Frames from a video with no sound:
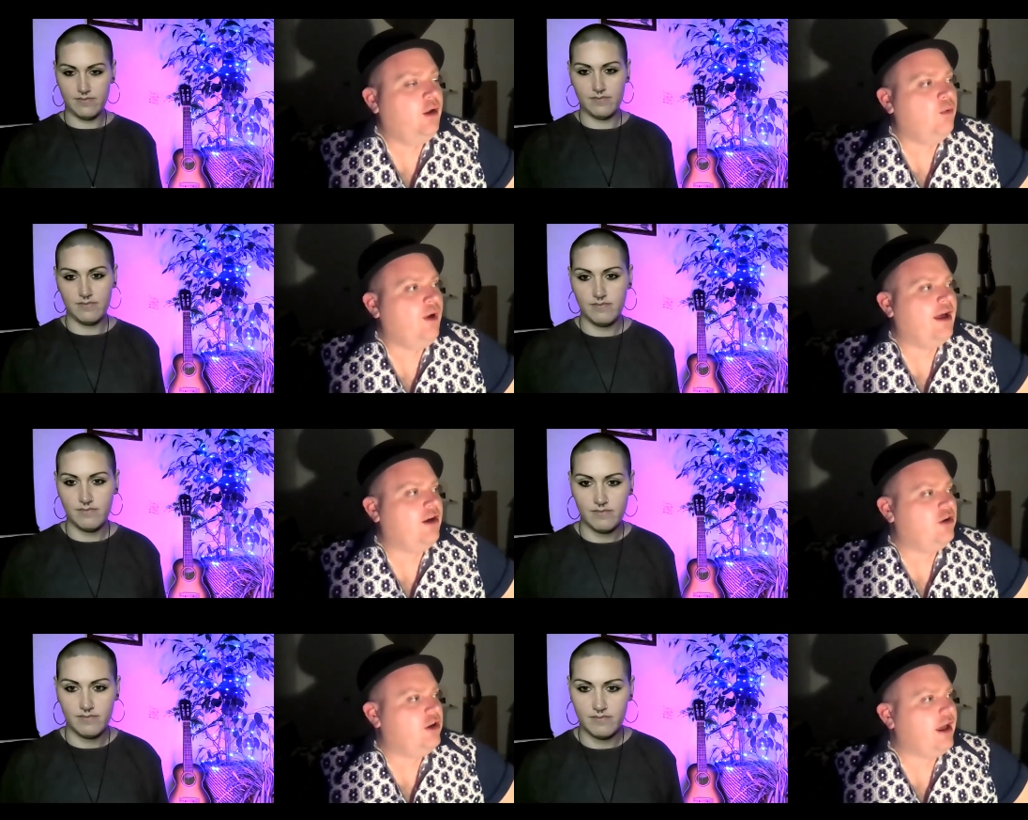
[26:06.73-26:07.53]

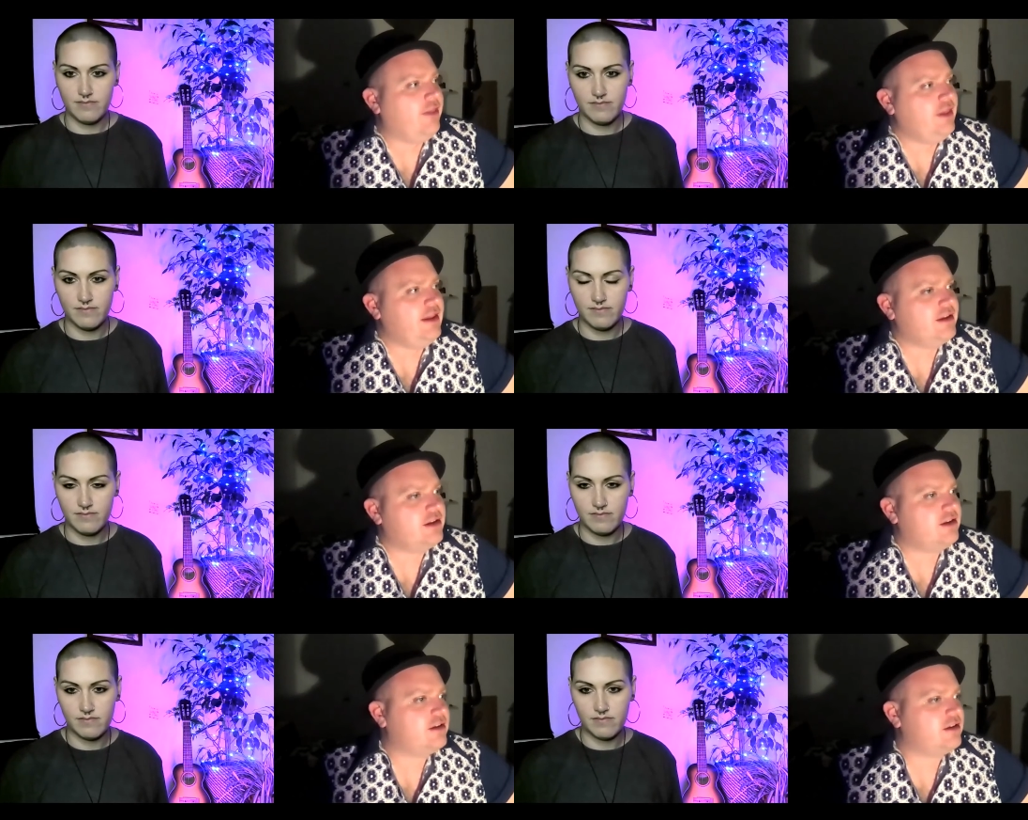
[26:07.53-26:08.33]
Speaker 1: Well, I think
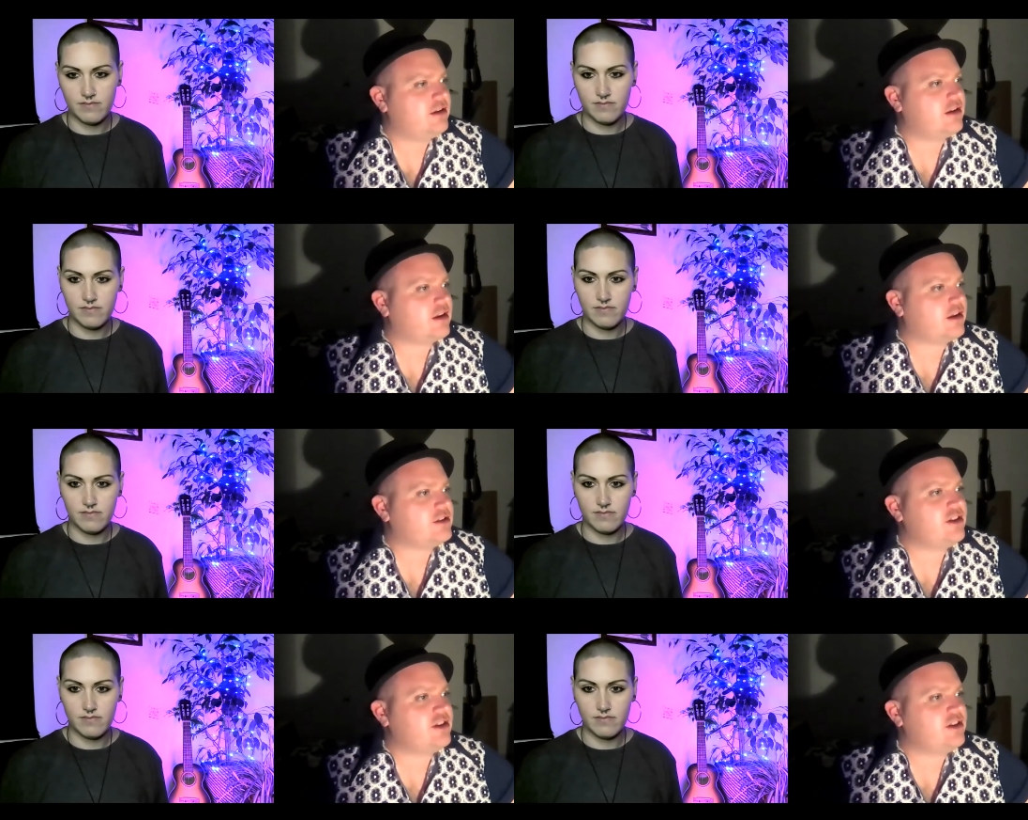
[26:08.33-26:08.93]
so.